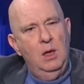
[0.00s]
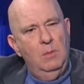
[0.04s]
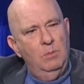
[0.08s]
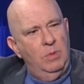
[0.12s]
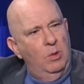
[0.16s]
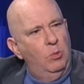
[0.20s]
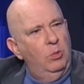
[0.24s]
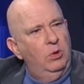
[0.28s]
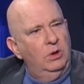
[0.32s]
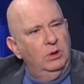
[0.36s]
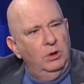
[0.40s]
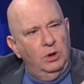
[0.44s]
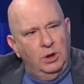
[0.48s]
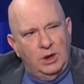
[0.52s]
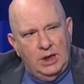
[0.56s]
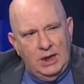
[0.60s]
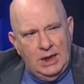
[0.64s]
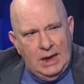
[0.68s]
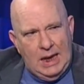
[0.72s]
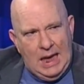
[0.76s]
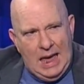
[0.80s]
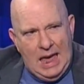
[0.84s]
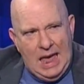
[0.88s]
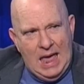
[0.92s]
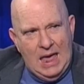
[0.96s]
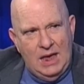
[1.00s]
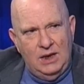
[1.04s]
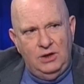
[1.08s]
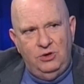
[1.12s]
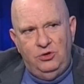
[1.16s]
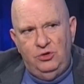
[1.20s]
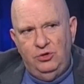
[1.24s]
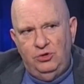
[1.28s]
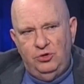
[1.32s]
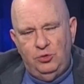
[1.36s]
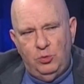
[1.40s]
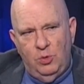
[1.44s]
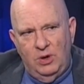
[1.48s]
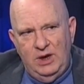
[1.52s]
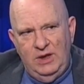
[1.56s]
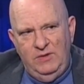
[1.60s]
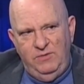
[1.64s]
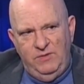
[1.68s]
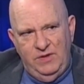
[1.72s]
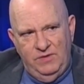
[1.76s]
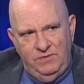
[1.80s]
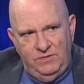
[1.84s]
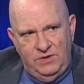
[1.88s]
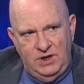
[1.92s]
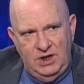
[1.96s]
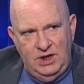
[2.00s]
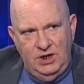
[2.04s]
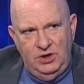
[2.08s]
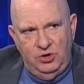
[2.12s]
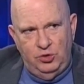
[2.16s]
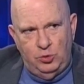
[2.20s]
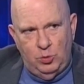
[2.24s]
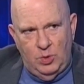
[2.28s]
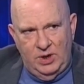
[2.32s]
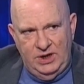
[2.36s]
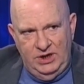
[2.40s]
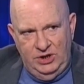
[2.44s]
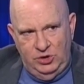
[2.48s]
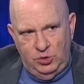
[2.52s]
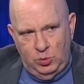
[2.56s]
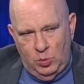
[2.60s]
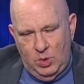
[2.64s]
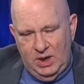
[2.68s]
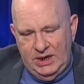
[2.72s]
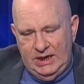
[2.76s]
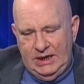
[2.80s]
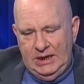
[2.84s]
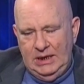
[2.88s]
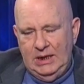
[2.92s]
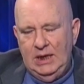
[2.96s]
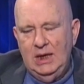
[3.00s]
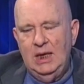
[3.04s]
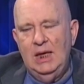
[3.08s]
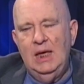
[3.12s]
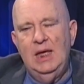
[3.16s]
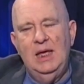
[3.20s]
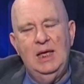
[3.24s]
but we're looking ahead to 2015, 2020,